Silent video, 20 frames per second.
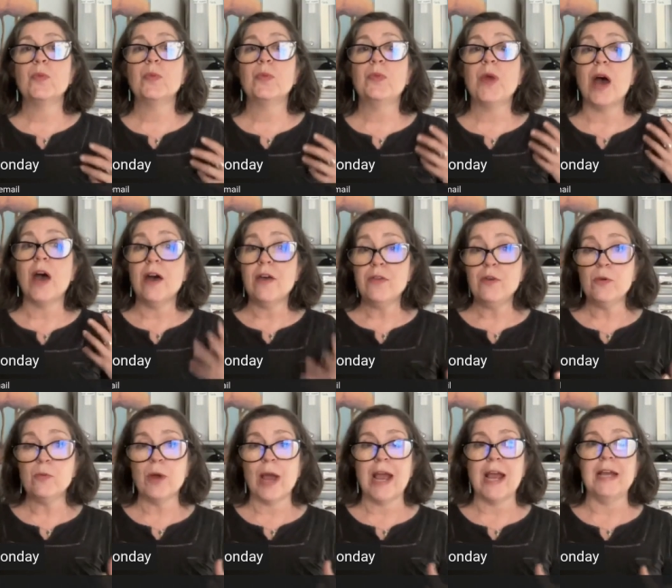the
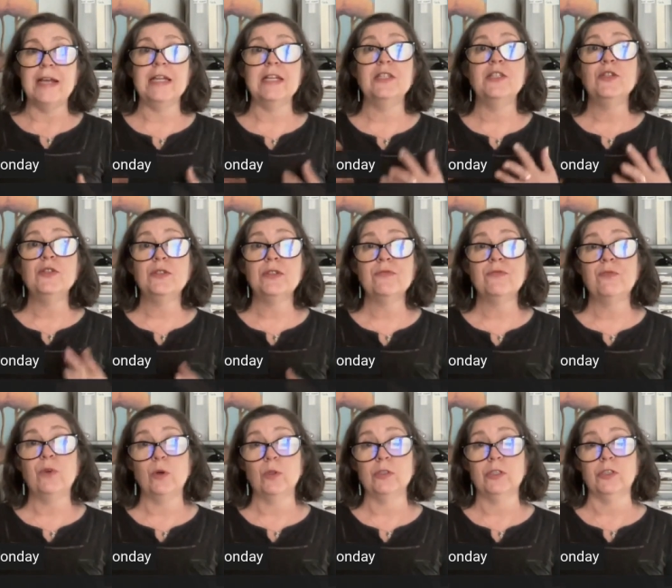other way is using
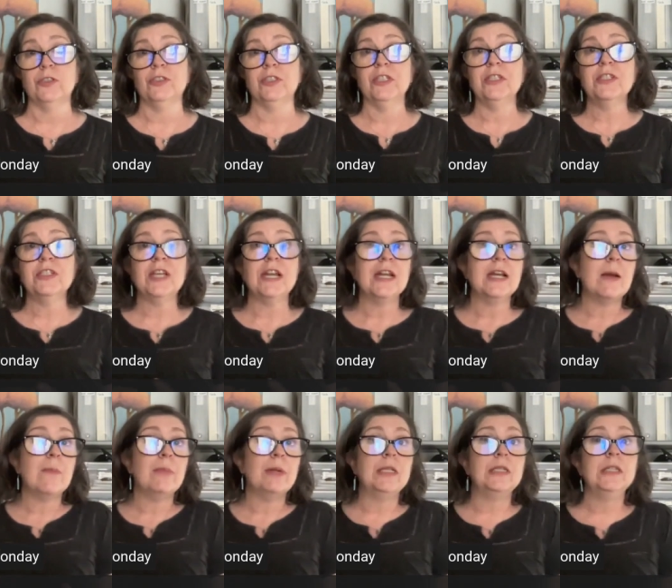folders and setting
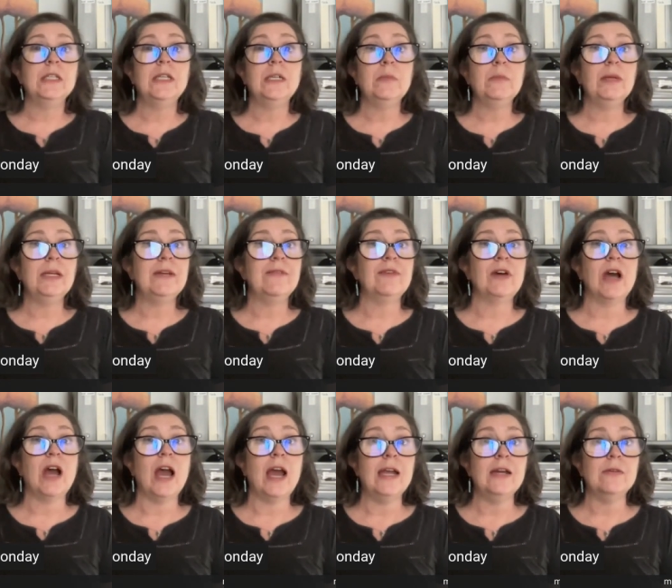up a little bit of a
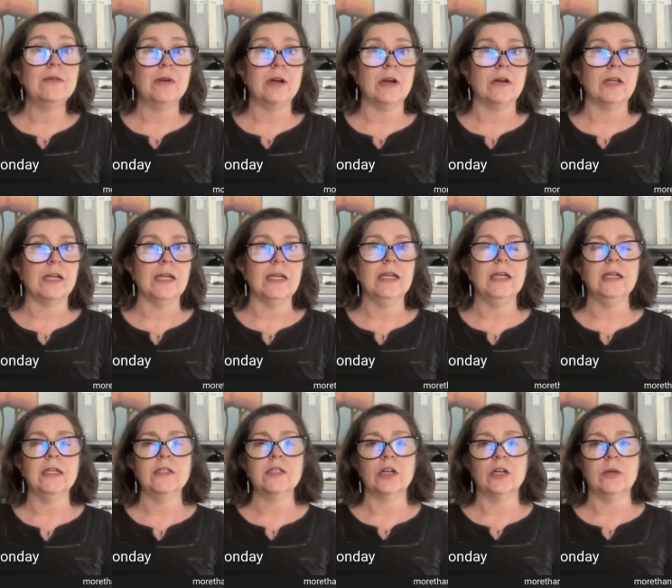hierarchy
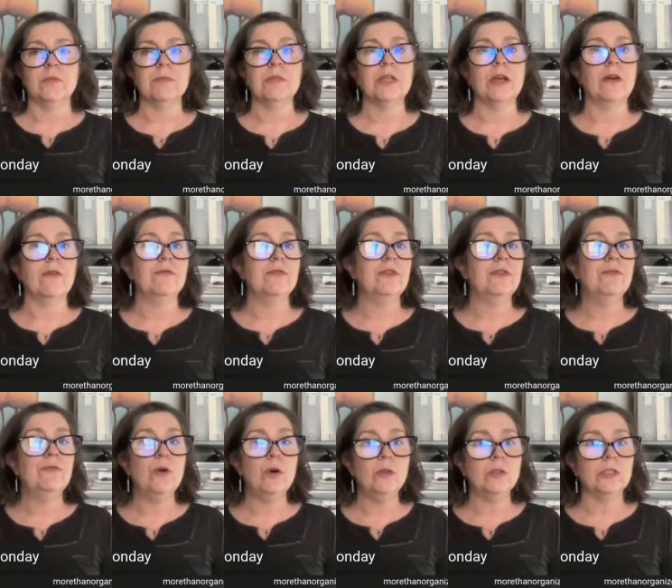in terms of the
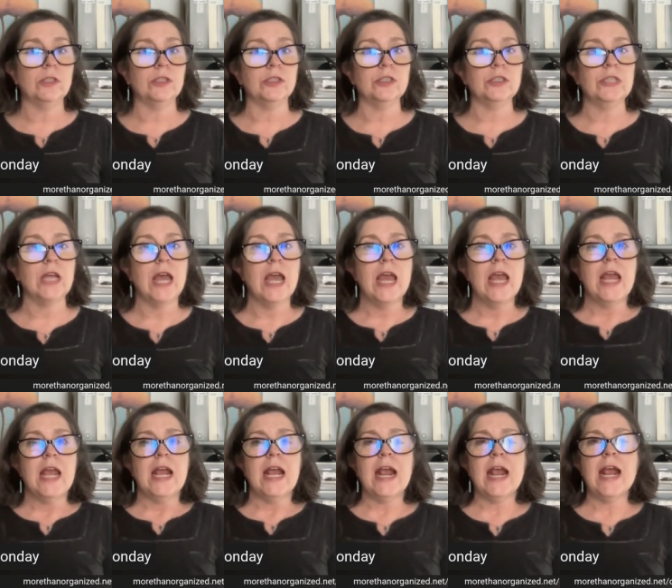folders.
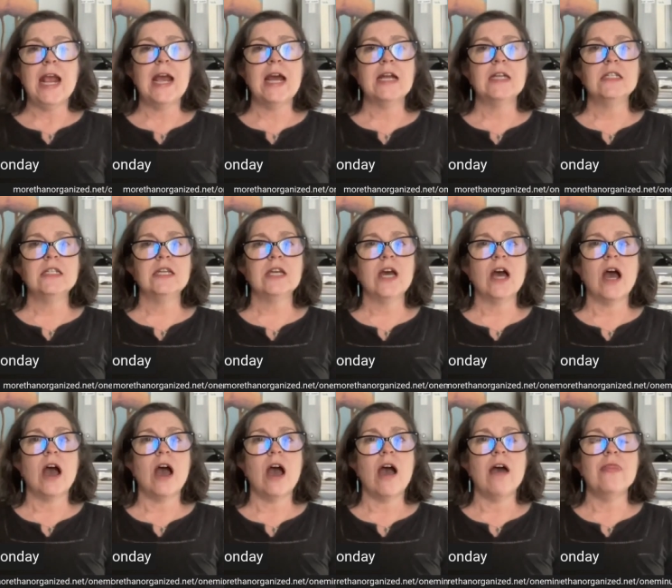And
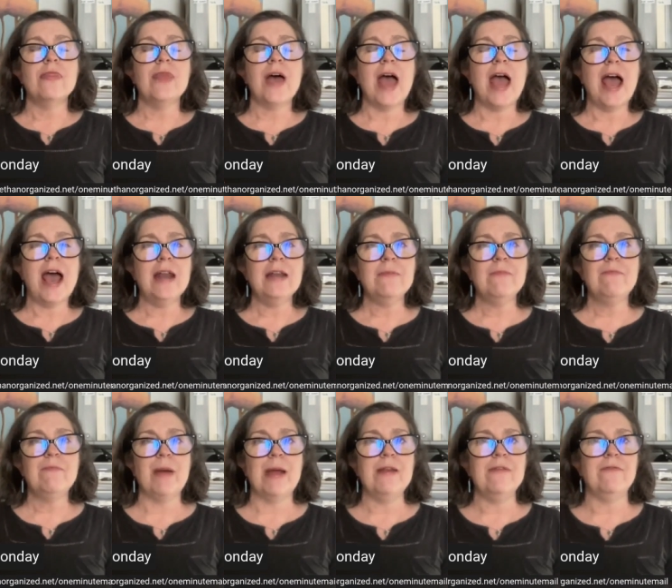the added
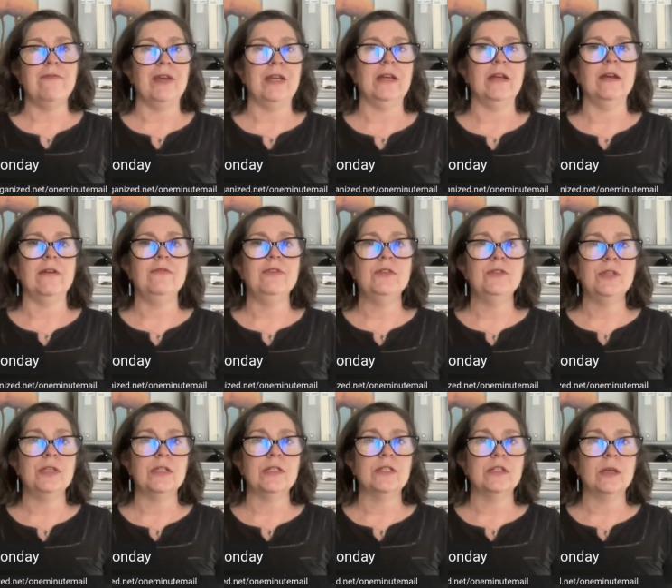benefit of
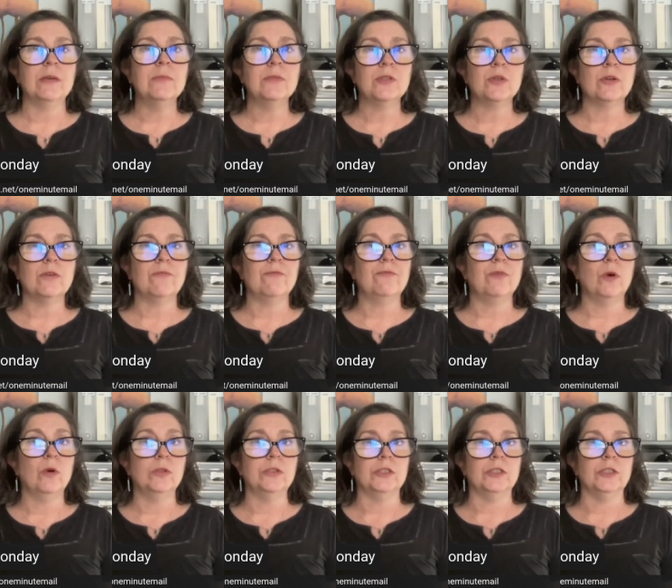using some sort of
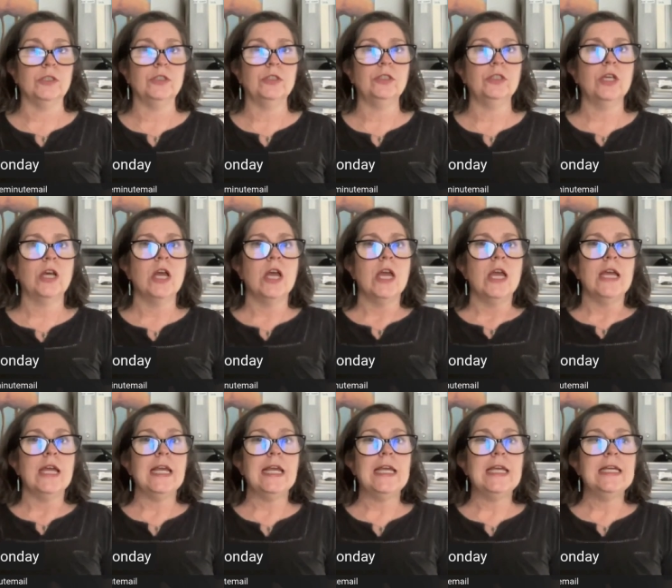folders
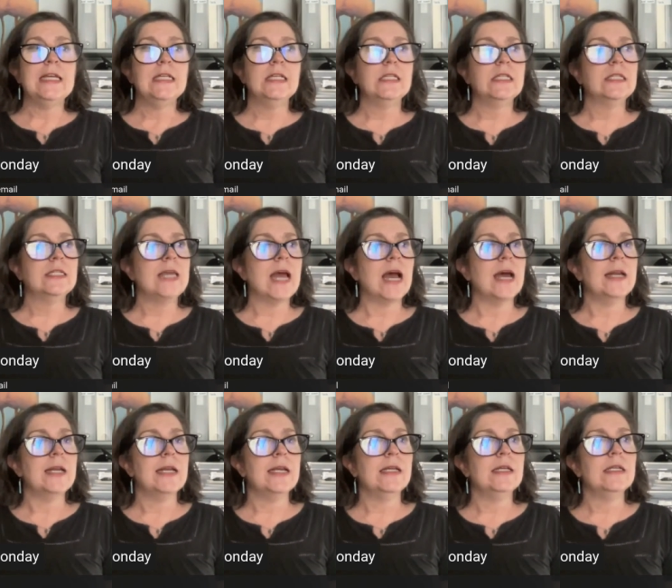is
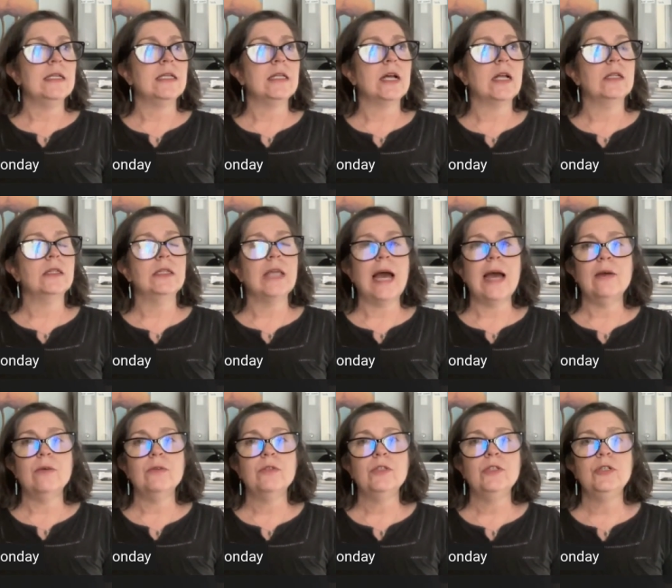that it
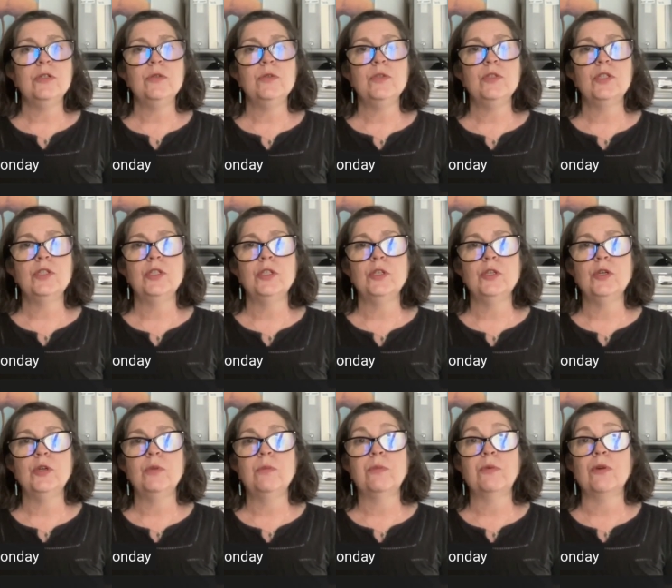allows you
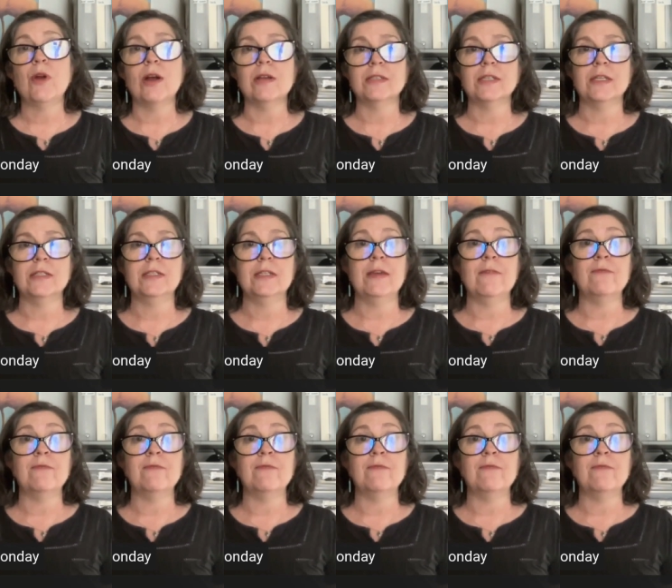to process the